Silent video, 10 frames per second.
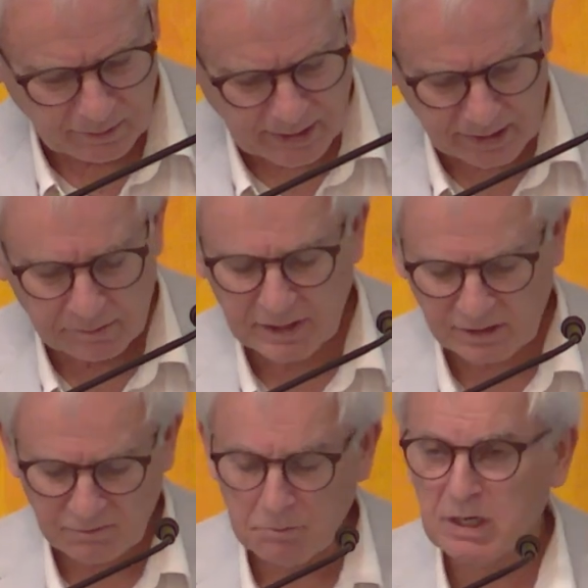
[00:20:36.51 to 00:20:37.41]
aspects
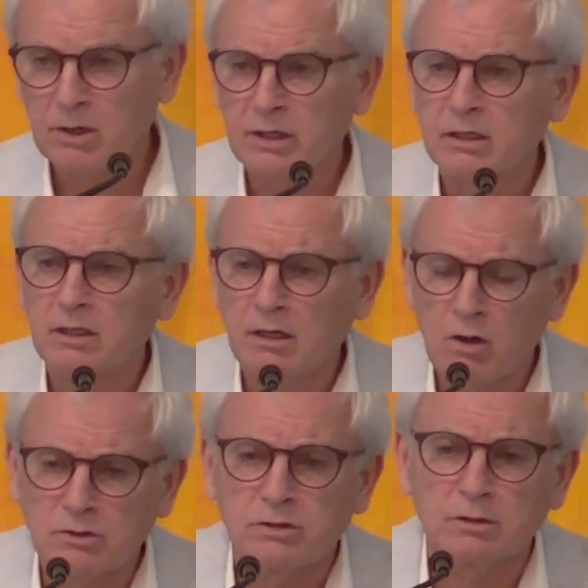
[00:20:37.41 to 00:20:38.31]
of American
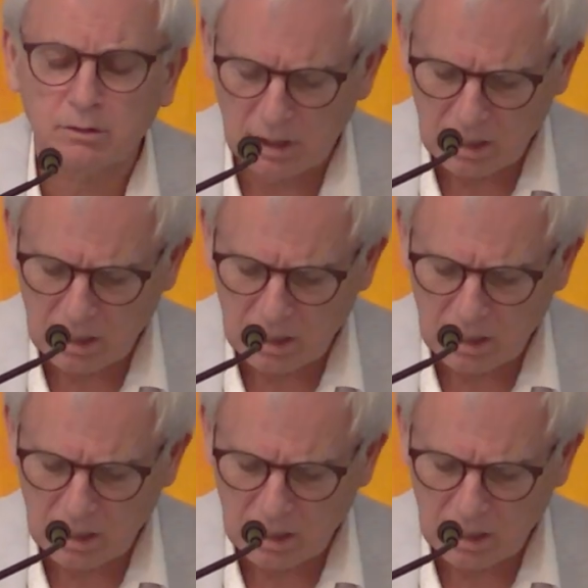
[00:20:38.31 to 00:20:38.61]
culture